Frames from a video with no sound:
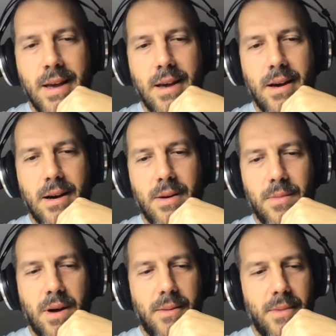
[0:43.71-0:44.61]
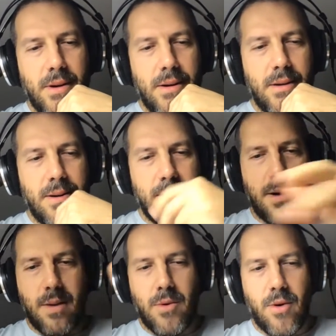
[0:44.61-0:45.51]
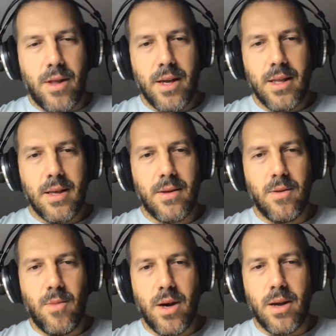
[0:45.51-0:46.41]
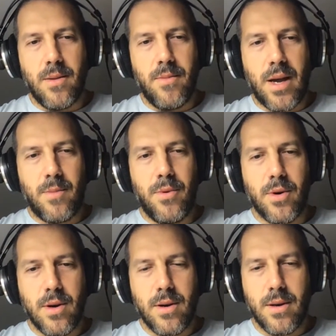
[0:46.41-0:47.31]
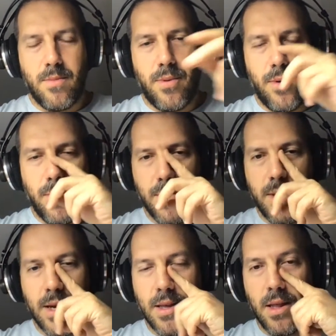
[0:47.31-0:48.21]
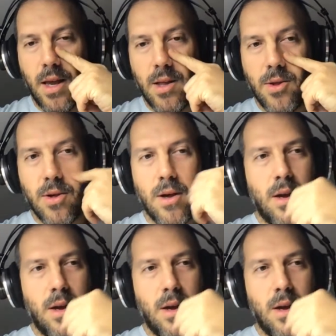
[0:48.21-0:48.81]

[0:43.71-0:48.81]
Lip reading: Um, I'm running this on my MacBook Pro 16-inch,